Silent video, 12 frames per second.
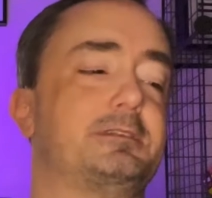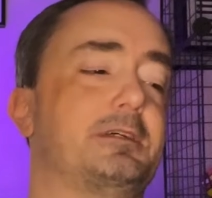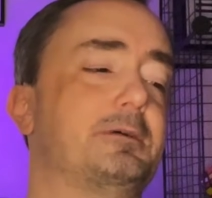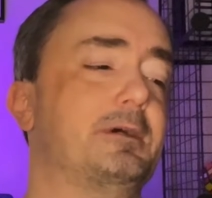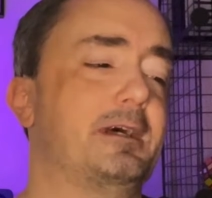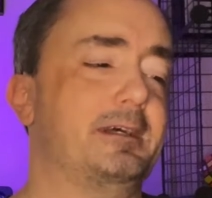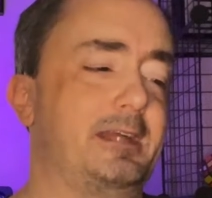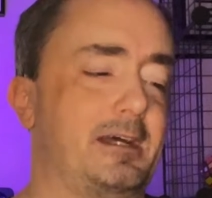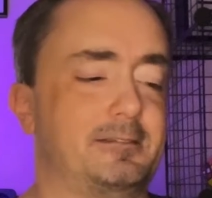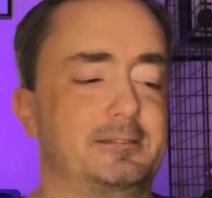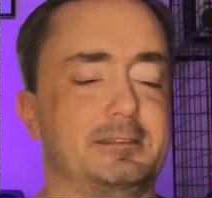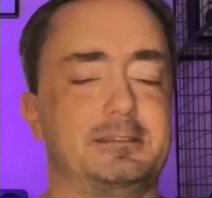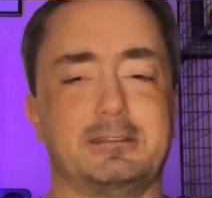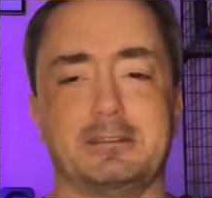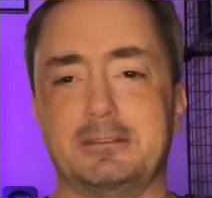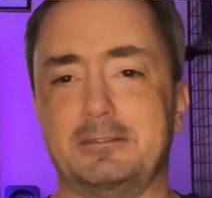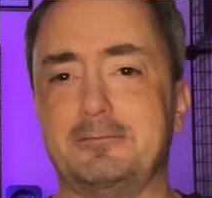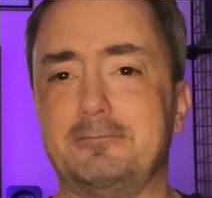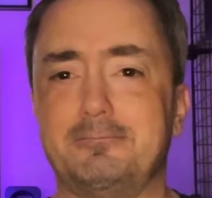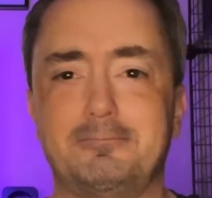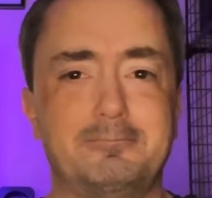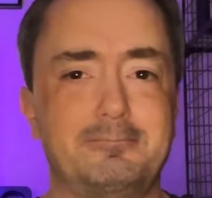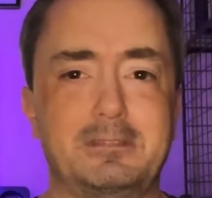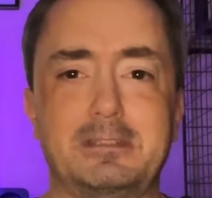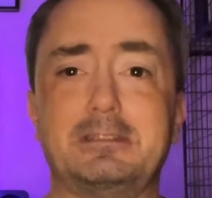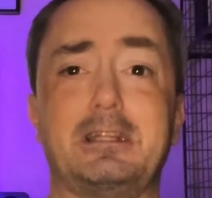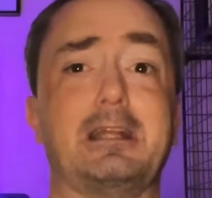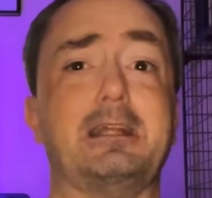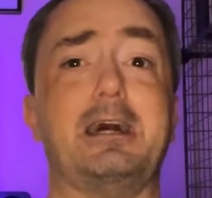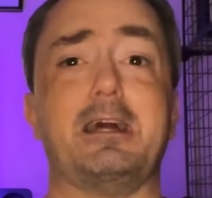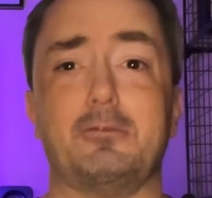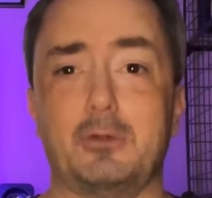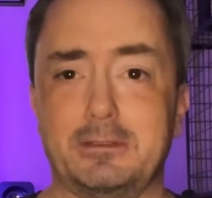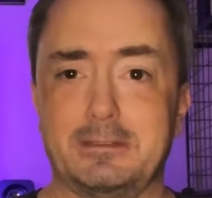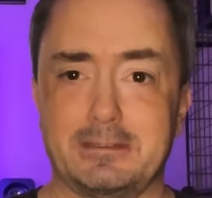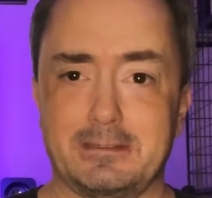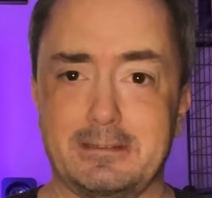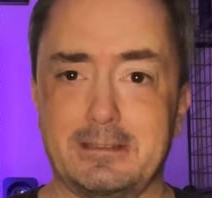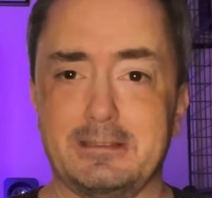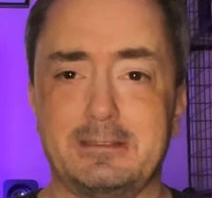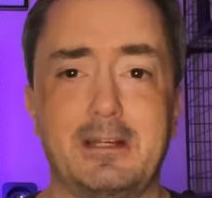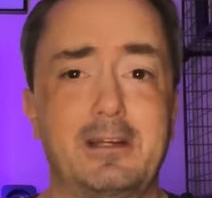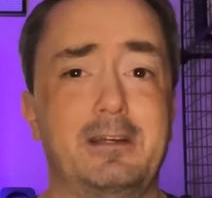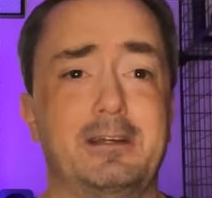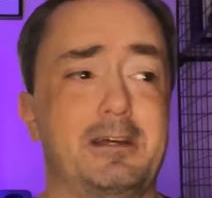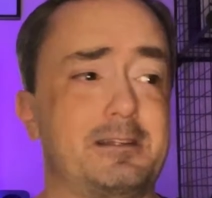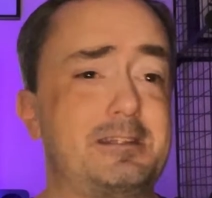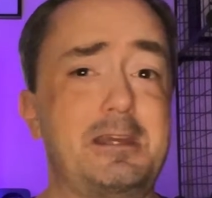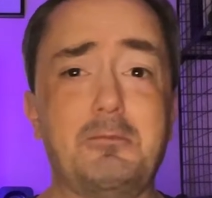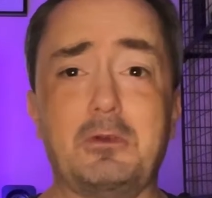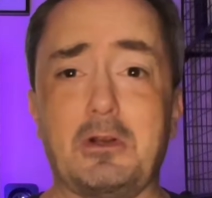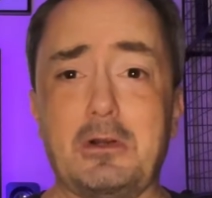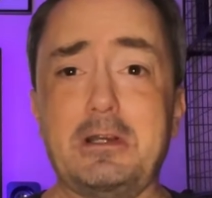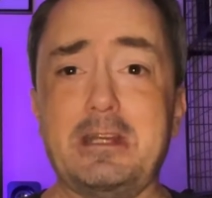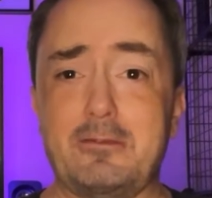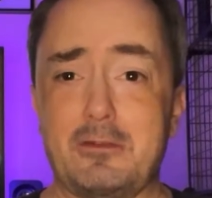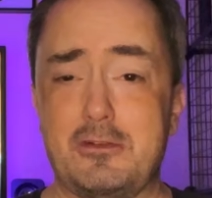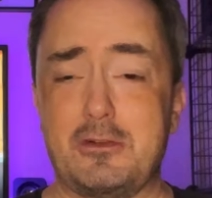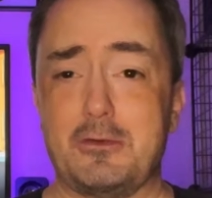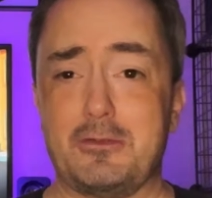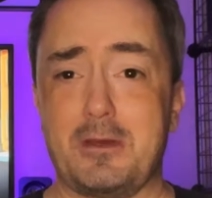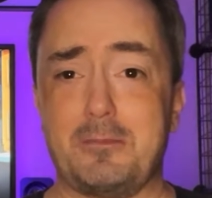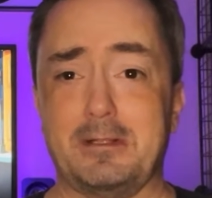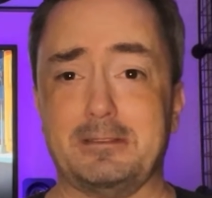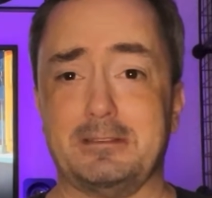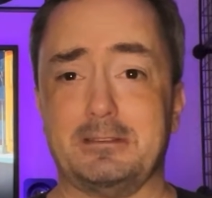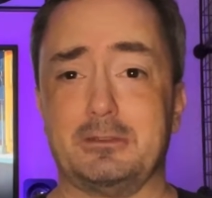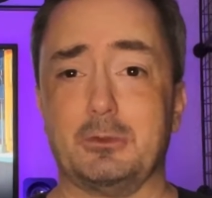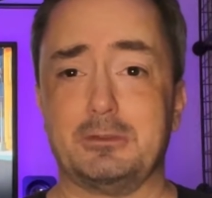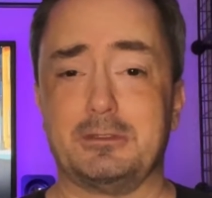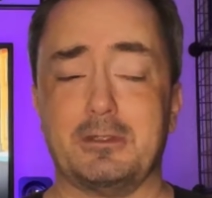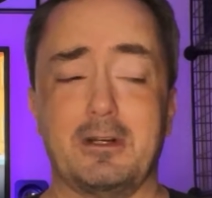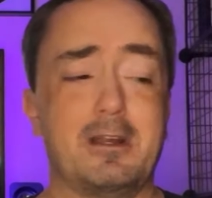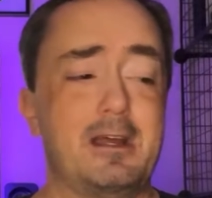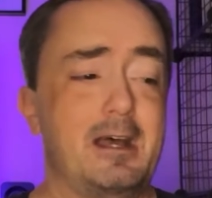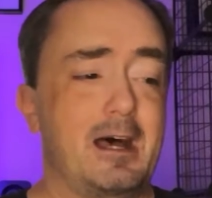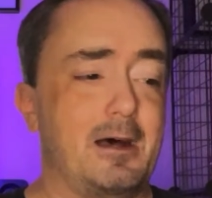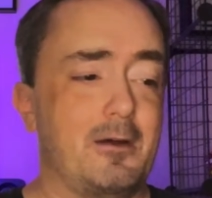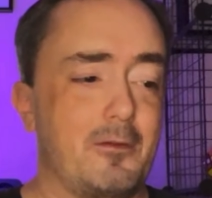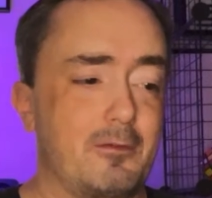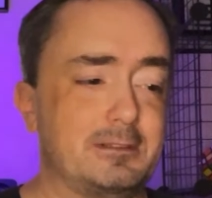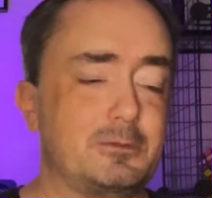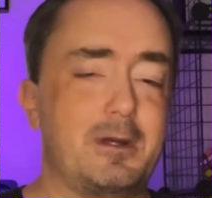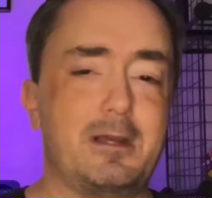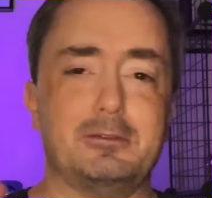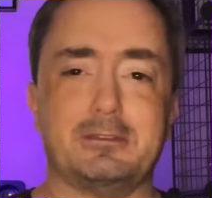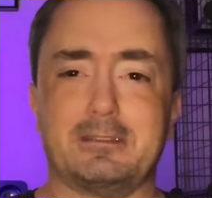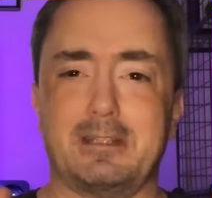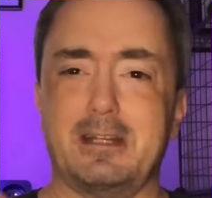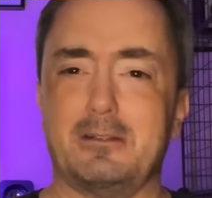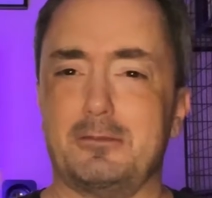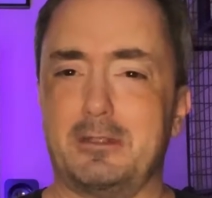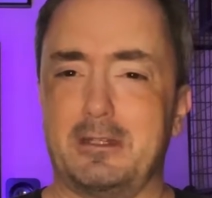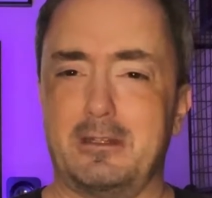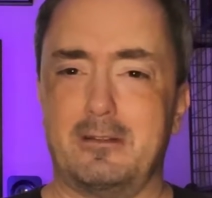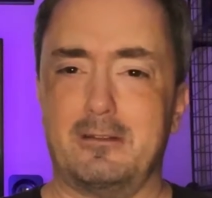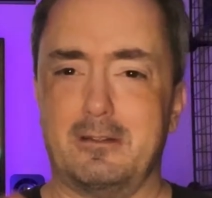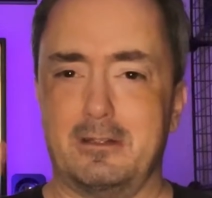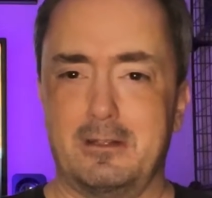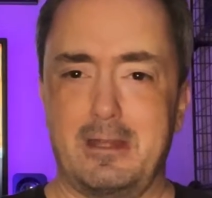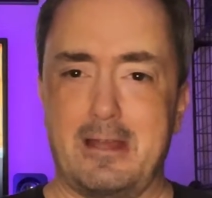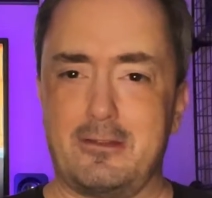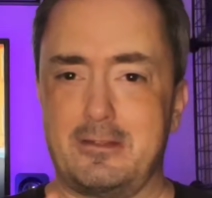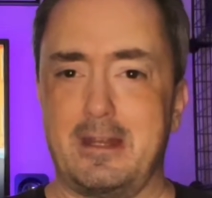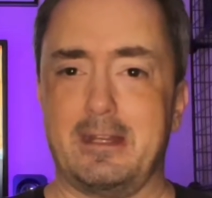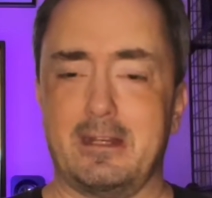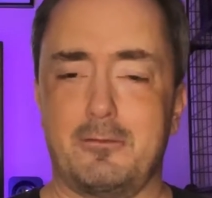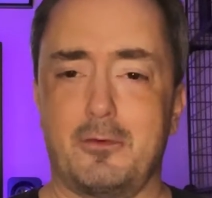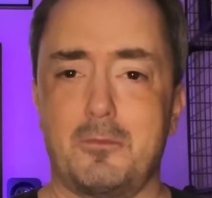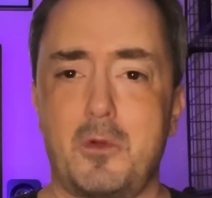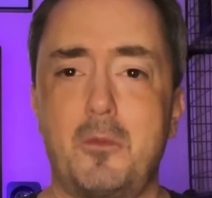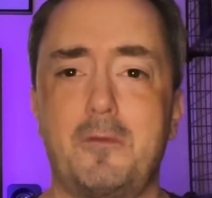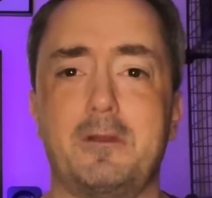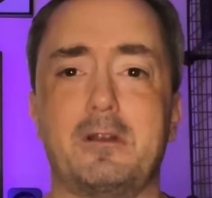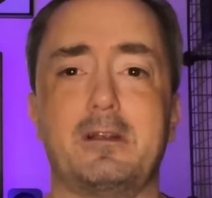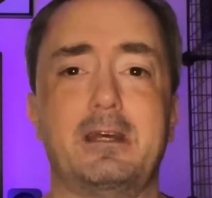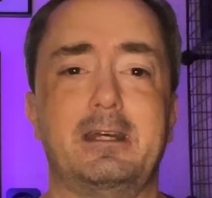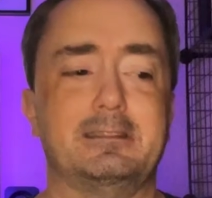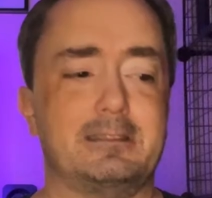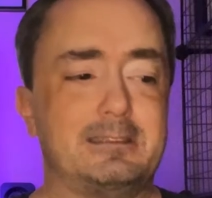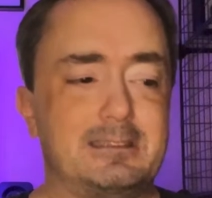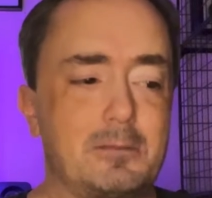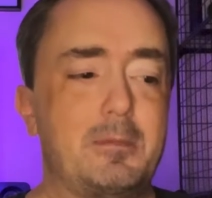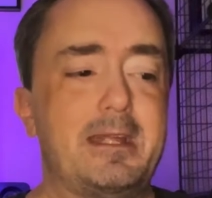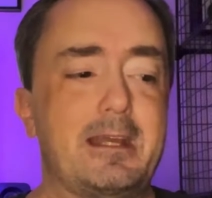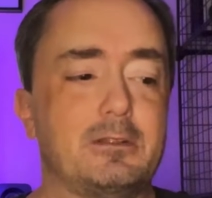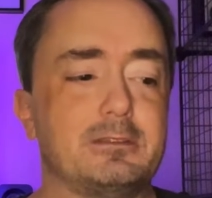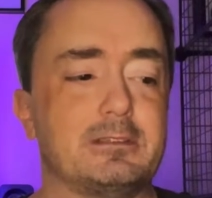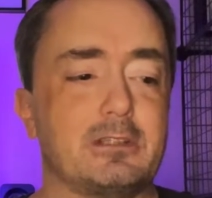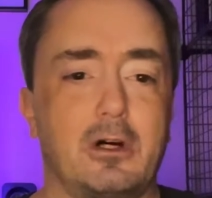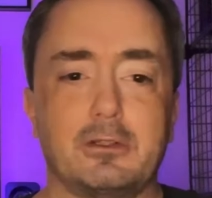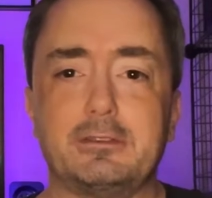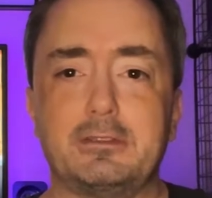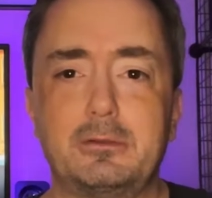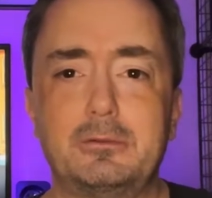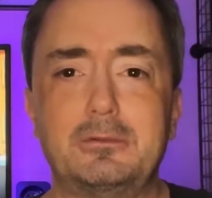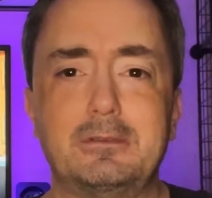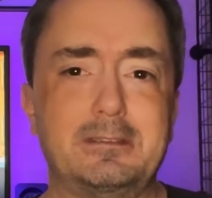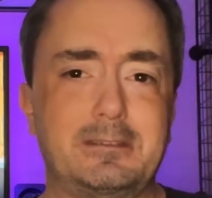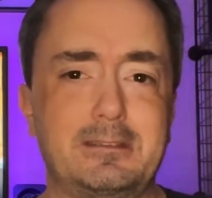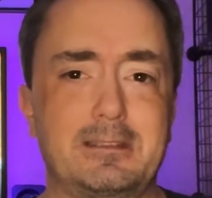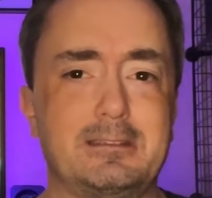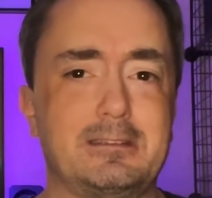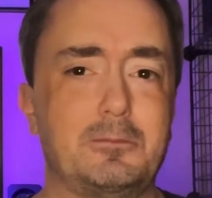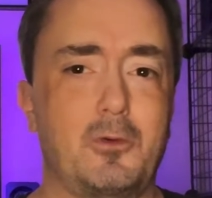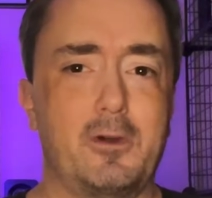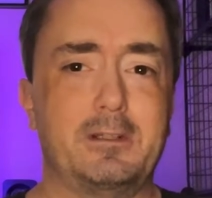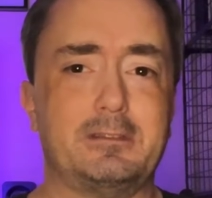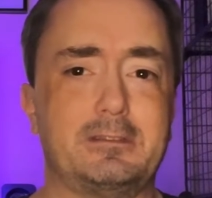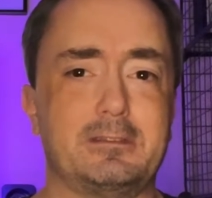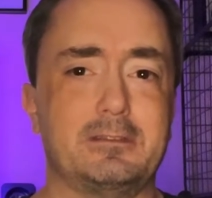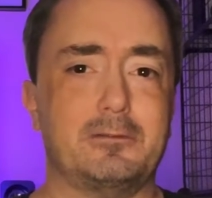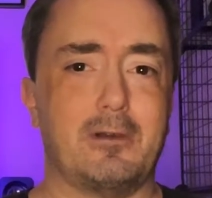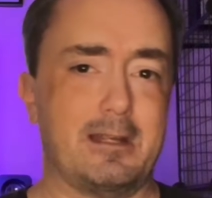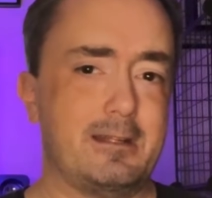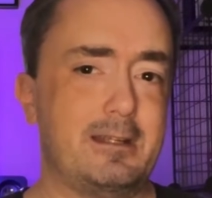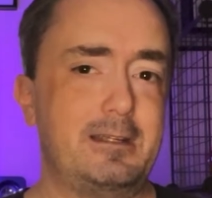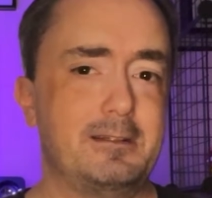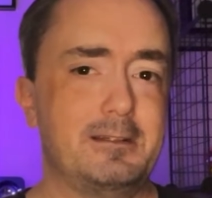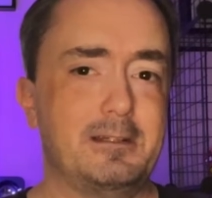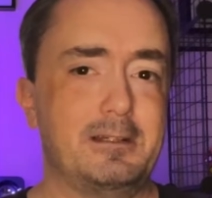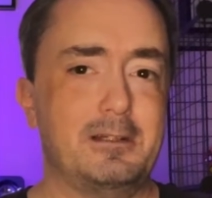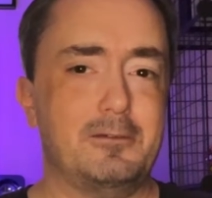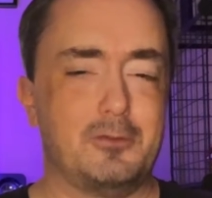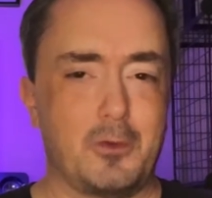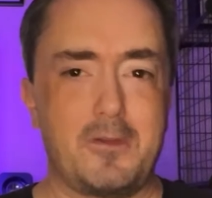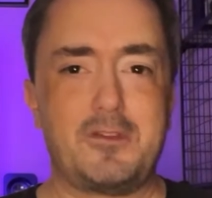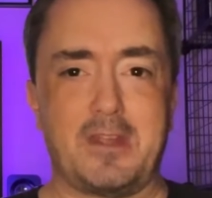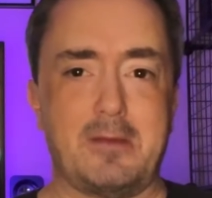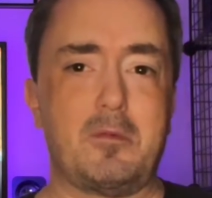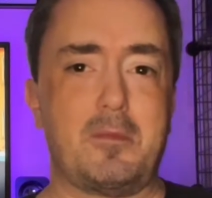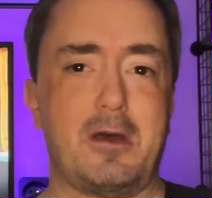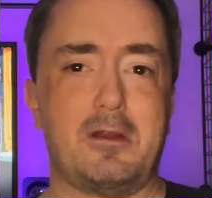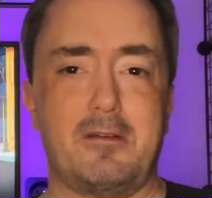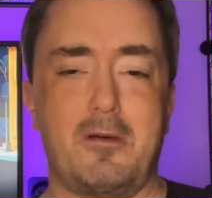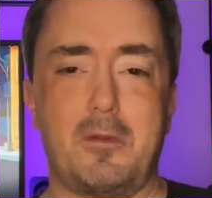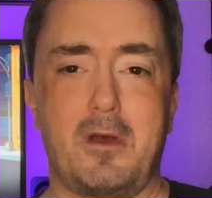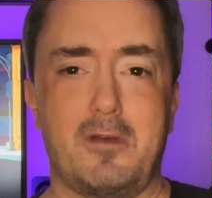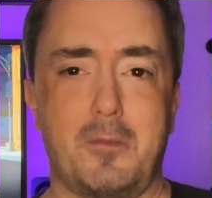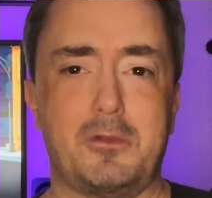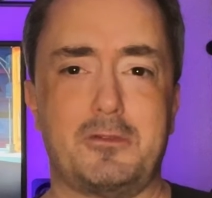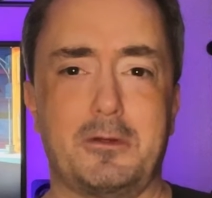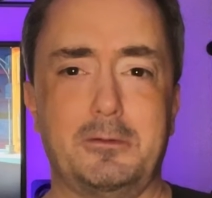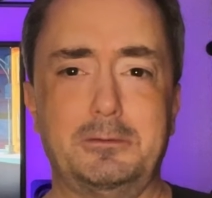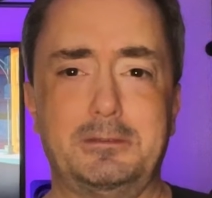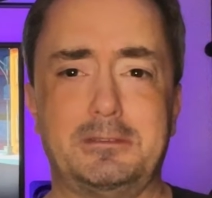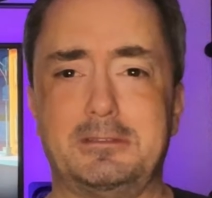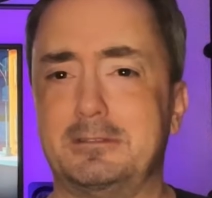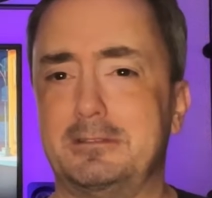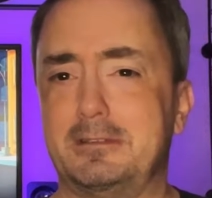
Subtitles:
So, yeah, it's there's a lot of voices in this. Tim Curry even shows up as the sorcerer. The reason why I was kind of hesitating for a moment there is that somebody else is also listed as the voice of Randy for the same amount of episodes.